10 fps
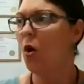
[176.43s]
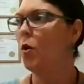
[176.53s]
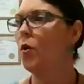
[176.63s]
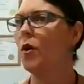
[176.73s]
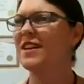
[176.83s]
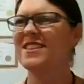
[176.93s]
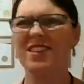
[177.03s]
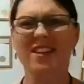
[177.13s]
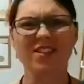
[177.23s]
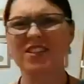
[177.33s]
Or I'd
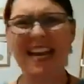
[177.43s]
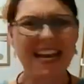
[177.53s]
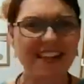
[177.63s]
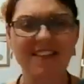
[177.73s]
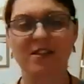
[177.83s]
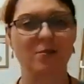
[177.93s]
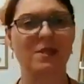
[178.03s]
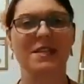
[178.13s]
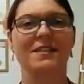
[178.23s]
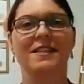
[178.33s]
start just anything to do
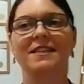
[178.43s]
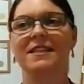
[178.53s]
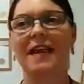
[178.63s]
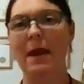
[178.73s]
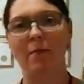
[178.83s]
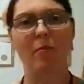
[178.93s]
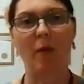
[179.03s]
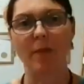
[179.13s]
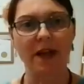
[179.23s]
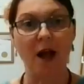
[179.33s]
with New Zealand kept
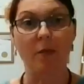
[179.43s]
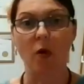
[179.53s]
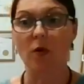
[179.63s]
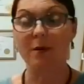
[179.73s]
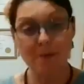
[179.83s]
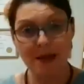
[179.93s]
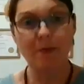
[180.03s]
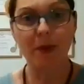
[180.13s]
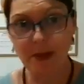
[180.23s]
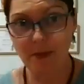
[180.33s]
popping up, or I'd meet
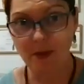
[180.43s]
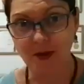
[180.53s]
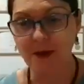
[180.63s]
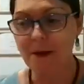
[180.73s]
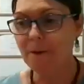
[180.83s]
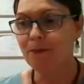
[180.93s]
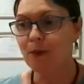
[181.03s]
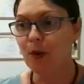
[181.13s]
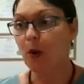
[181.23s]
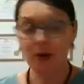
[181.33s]
people
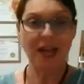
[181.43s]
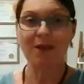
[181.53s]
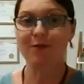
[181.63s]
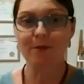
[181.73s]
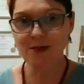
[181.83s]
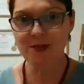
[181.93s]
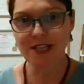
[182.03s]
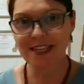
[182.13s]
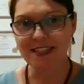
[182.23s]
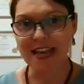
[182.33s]
who came from New
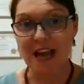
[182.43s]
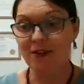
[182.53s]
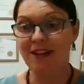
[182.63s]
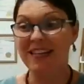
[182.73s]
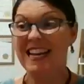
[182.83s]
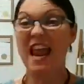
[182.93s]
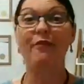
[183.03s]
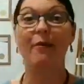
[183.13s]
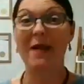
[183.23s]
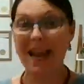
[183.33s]
Zealand, having
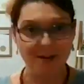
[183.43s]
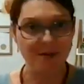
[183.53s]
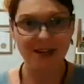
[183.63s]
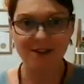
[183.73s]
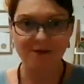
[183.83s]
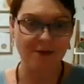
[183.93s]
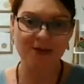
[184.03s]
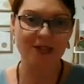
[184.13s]
never met anyone from